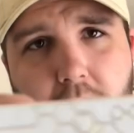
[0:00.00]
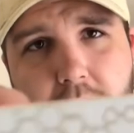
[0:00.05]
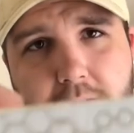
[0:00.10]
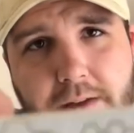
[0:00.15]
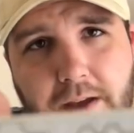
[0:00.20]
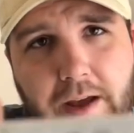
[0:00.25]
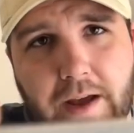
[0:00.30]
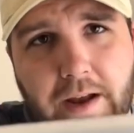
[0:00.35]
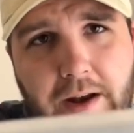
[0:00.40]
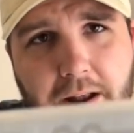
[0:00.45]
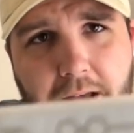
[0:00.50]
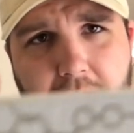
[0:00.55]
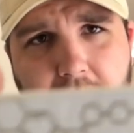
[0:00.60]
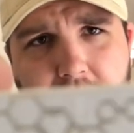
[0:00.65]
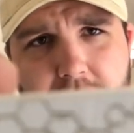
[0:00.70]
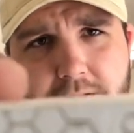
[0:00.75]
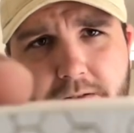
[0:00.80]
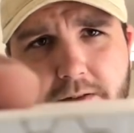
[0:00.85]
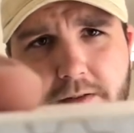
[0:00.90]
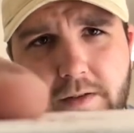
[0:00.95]
Side
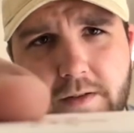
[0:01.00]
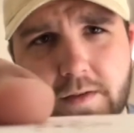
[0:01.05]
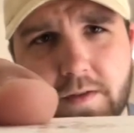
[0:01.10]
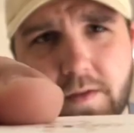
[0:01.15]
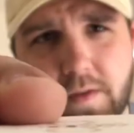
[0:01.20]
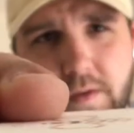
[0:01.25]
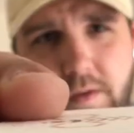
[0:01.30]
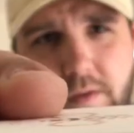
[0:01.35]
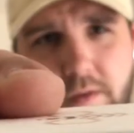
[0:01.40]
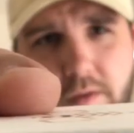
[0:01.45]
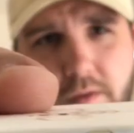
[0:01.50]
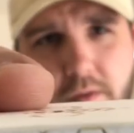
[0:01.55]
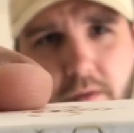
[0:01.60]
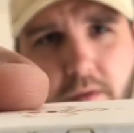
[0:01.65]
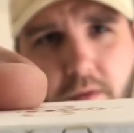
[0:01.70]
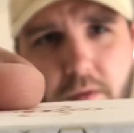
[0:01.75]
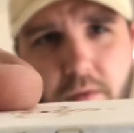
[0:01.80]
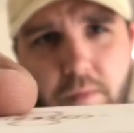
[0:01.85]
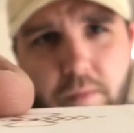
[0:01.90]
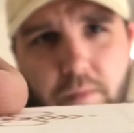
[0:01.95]
has
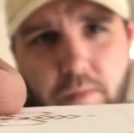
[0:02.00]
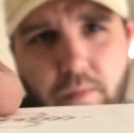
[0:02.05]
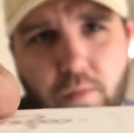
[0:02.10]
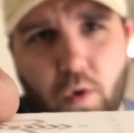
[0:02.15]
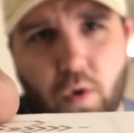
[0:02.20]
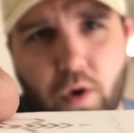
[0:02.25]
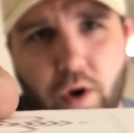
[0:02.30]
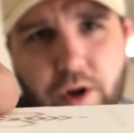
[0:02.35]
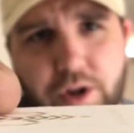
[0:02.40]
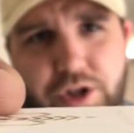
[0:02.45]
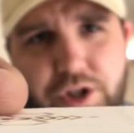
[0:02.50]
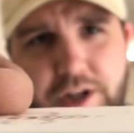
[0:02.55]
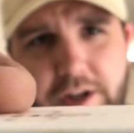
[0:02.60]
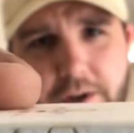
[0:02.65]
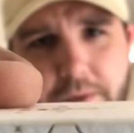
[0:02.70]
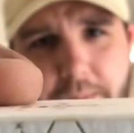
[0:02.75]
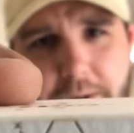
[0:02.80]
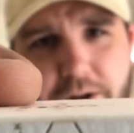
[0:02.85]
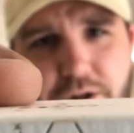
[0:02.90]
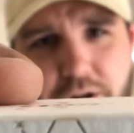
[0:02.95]
more
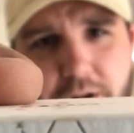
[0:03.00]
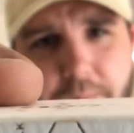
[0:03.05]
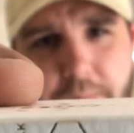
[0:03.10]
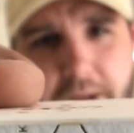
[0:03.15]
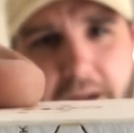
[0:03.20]
geometric